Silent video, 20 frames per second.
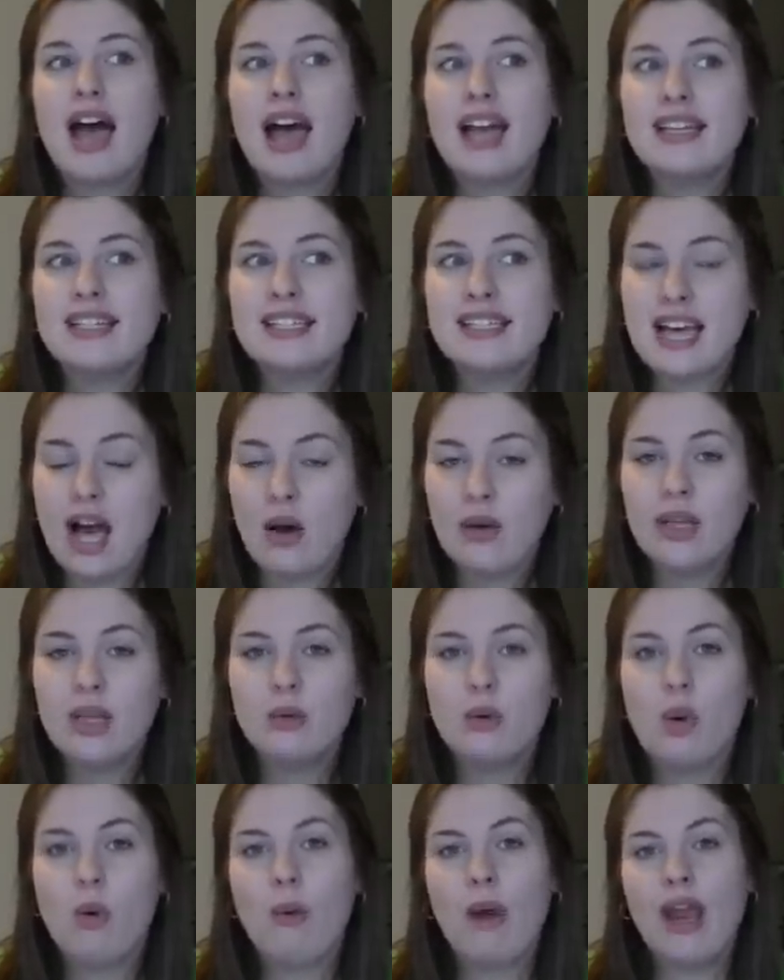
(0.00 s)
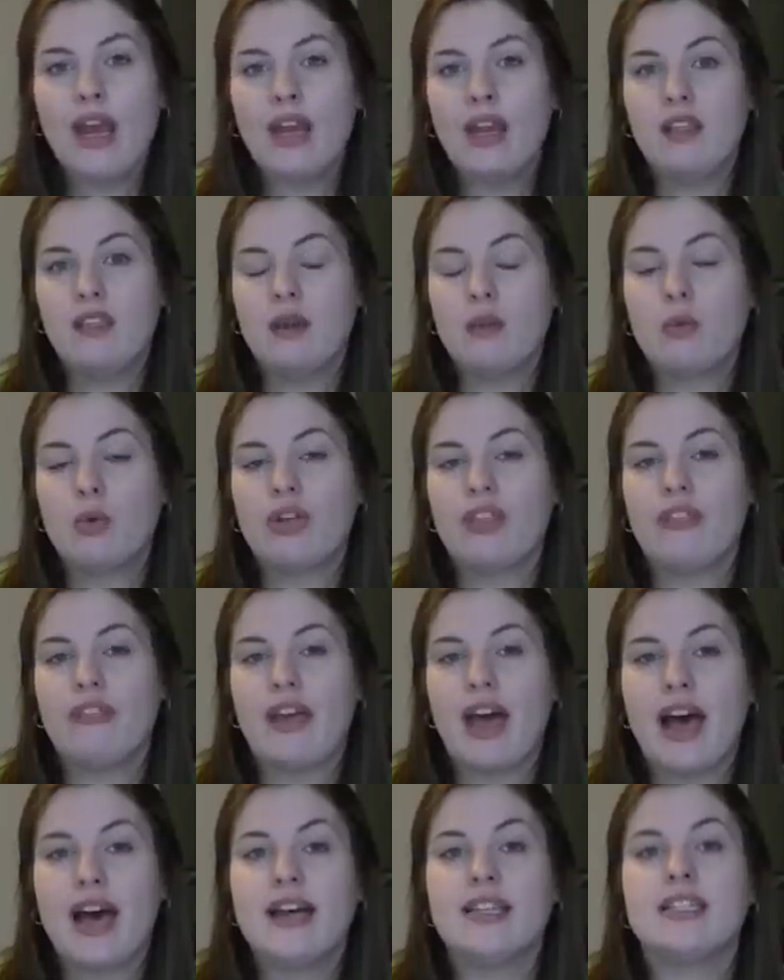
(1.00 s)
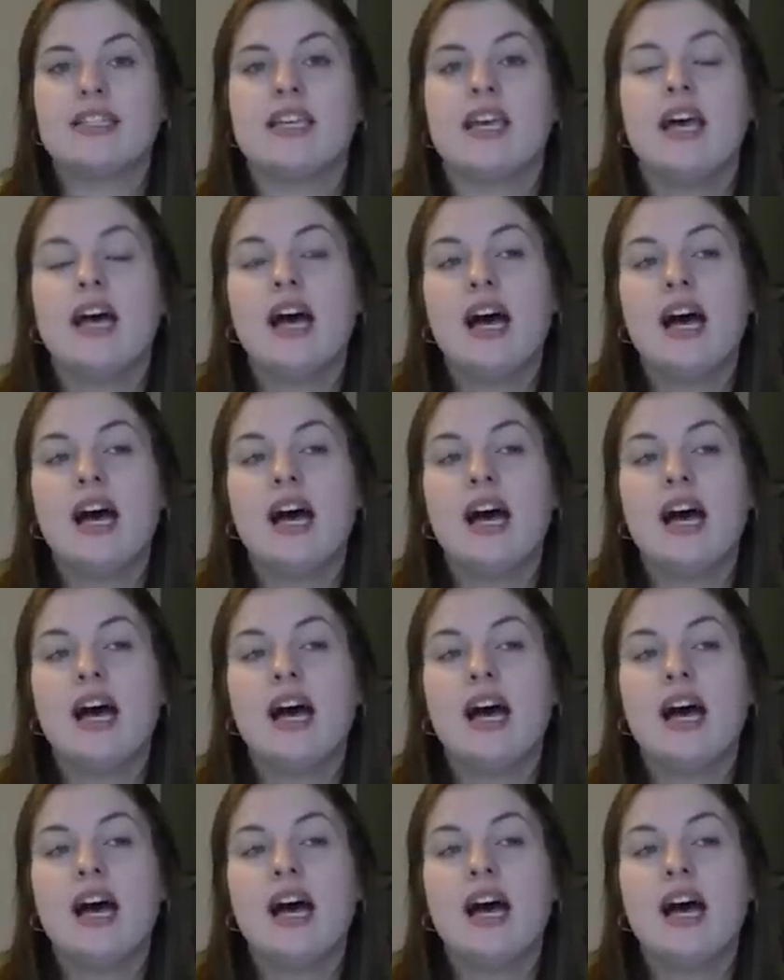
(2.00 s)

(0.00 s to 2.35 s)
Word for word: I doubt he will want anything more than that,